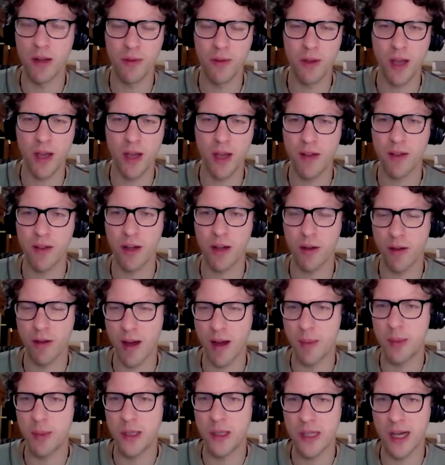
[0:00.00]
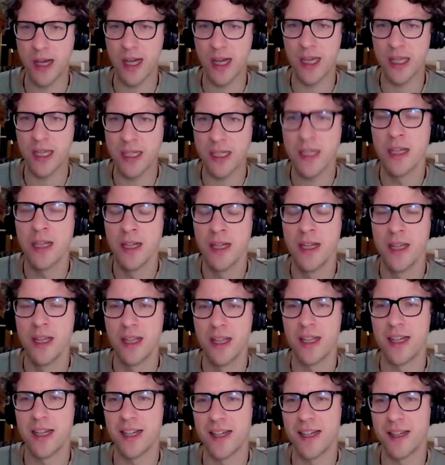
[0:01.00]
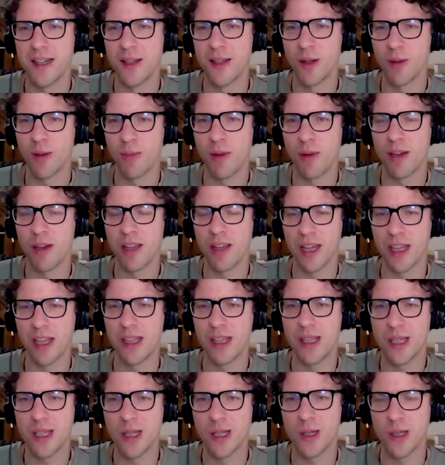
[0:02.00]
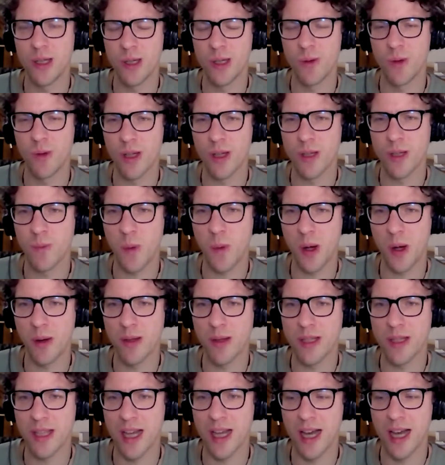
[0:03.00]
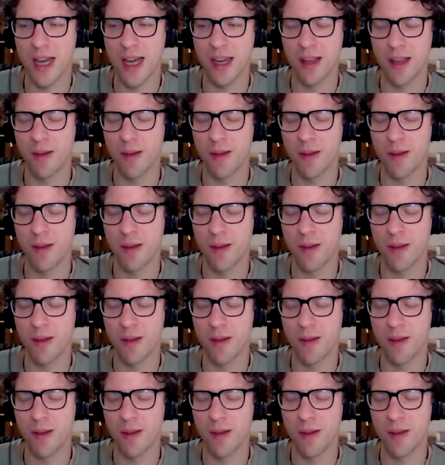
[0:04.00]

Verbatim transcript: If you have a crappy diet, you're more likely to experience that.